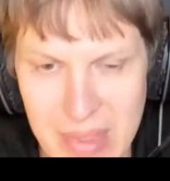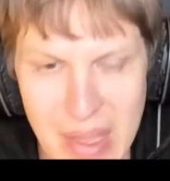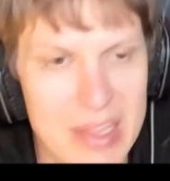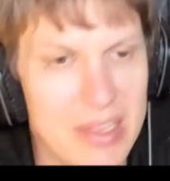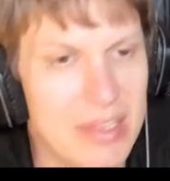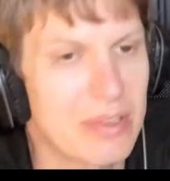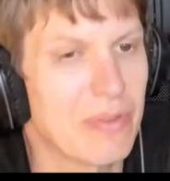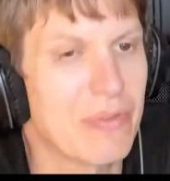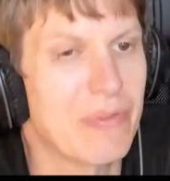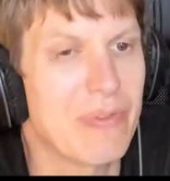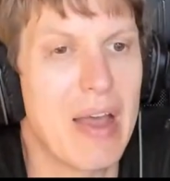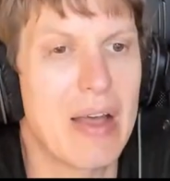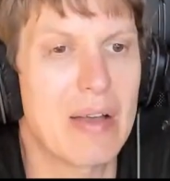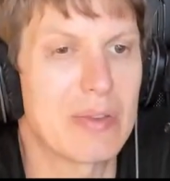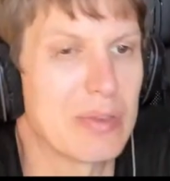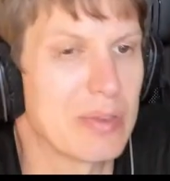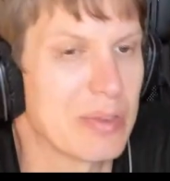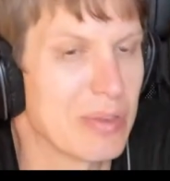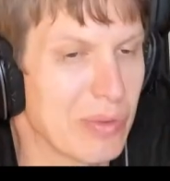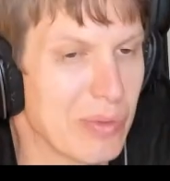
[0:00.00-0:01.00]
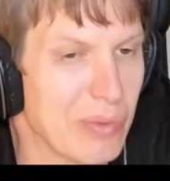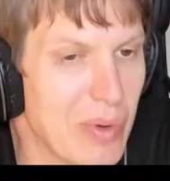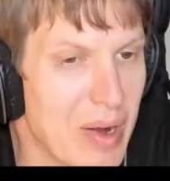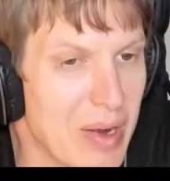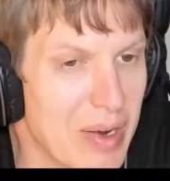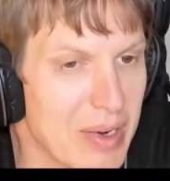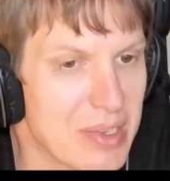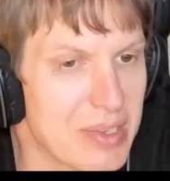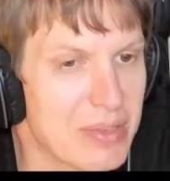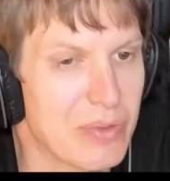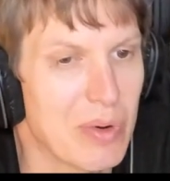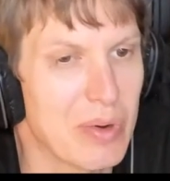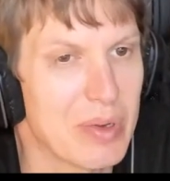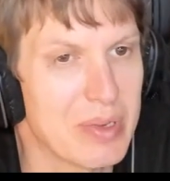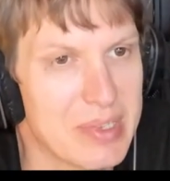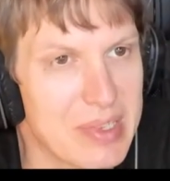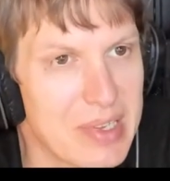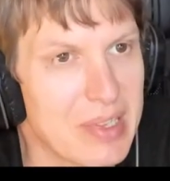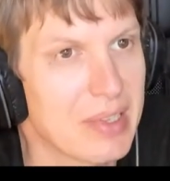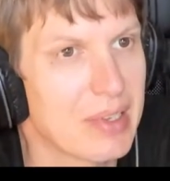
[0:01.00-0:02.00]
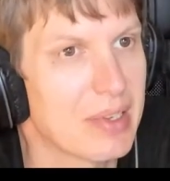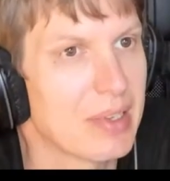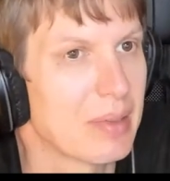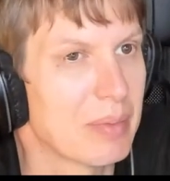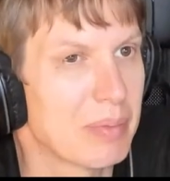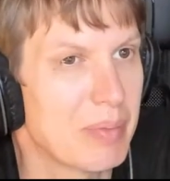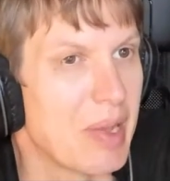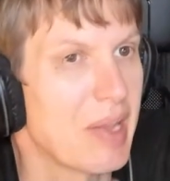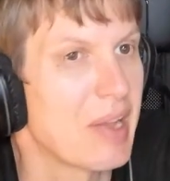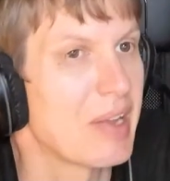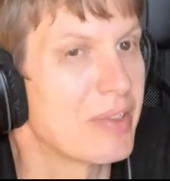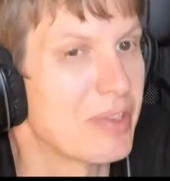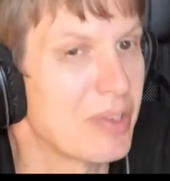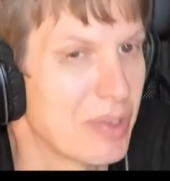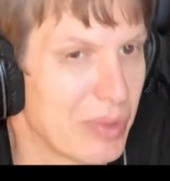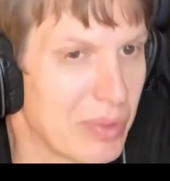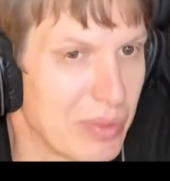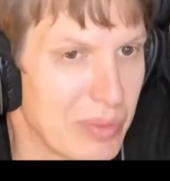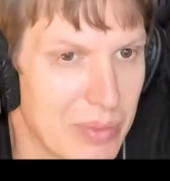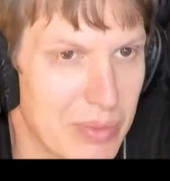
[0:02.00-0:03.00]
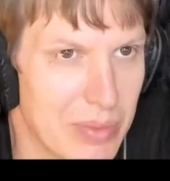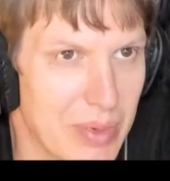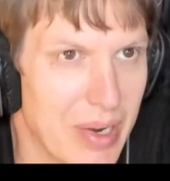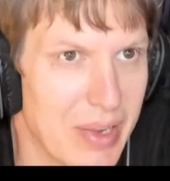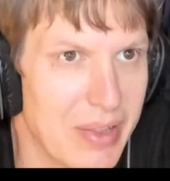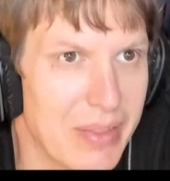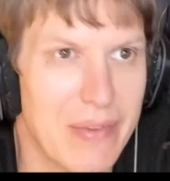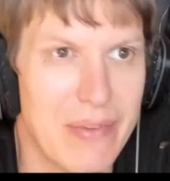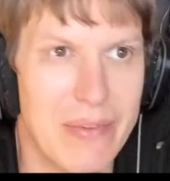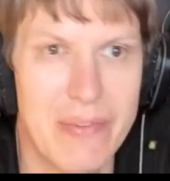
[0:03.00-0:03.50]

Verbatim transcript: tens of thousands of queries for a single page view, right?